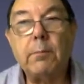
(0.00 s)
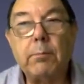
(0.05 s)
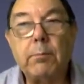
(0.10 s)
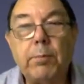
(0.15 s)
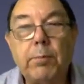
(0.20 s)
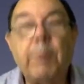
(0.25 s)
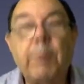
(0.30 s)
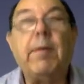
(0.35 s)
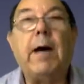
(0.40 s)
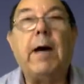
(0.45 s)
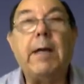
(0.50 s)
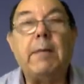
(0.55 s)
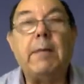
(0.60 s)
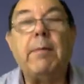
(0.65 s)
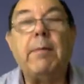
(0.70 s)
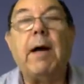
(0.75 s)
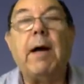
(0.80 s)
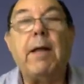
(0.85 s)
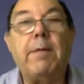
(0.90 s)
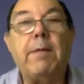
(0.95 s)
provided
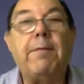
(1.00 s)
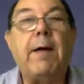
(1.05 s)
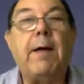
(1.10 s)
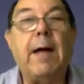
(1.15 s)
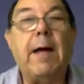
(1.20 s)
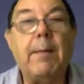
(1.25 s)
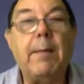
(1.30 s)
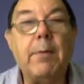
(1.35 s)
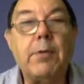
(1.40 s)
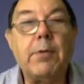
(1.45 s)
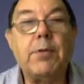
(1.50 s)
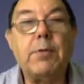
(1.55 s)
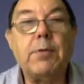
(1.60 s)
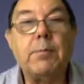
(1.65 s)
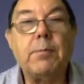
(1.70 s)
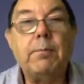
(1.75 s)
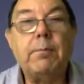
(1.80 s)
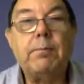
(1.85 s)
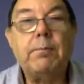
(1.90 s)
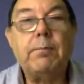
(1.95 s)
by the fibres.
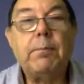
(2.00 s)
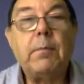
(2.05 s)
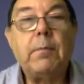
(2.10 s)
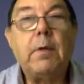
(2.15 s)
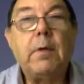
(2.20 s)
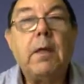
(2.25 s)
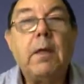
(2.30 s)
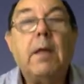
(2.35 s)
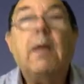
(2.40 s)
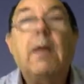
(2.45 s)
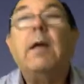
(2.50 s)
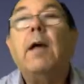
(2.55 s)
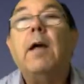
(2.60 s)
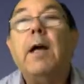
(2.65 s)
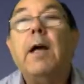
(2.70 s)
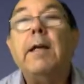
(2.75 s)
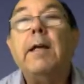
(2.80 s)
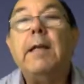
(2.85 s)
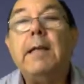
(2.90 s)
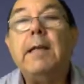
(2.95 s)

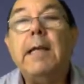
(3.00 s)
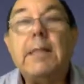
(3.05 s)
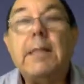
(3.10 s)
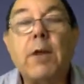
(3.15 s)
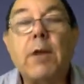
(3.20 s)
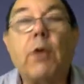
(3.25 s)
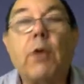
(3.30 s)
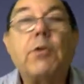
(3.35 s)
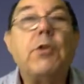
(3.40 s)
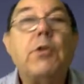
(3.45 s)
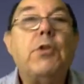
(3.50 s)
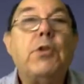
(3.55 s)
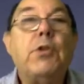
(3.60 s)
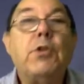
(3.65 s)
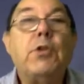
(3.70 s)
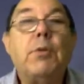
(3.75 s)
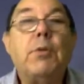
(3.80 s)
And it needs oxygen to